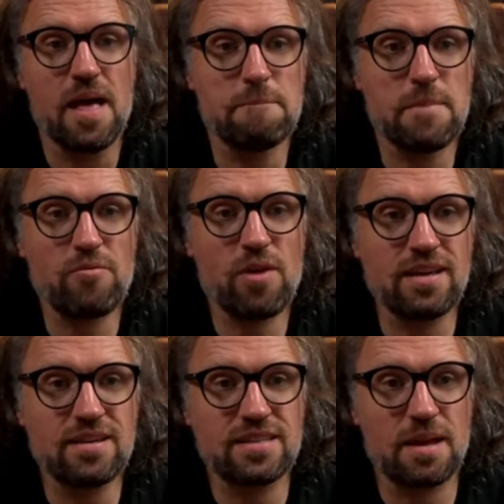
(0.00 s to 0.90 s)
Mal
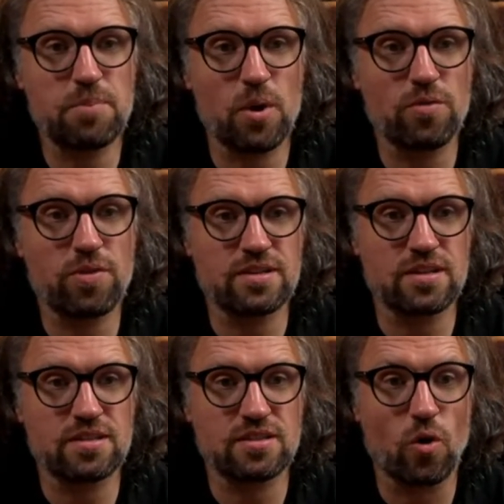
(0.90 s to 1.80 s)
Riley is saying both are
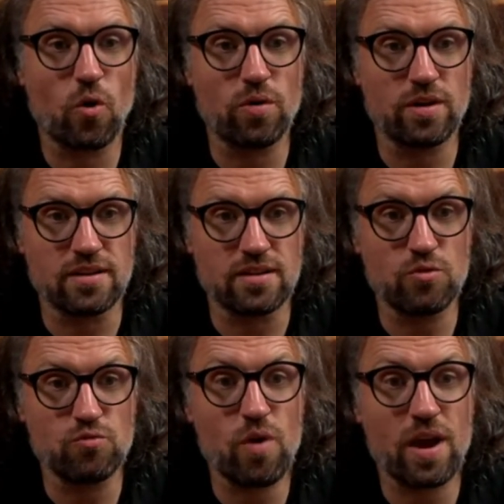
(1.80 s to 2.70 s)
distorted.
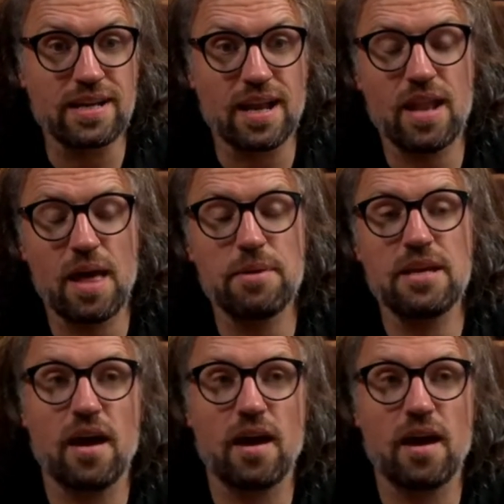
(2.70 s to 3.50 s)
You're right. Now let me